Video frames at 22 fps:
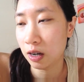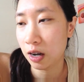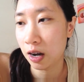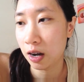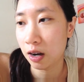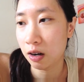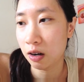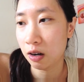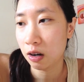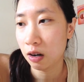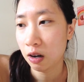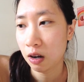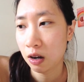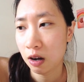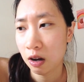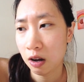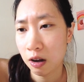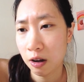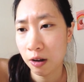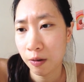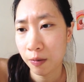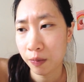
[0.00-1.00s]
and
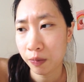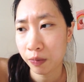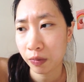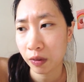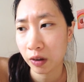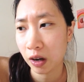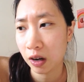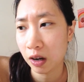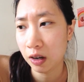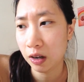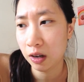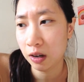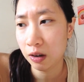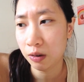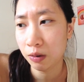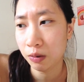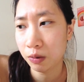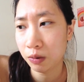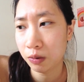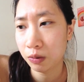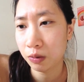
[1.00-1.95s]
it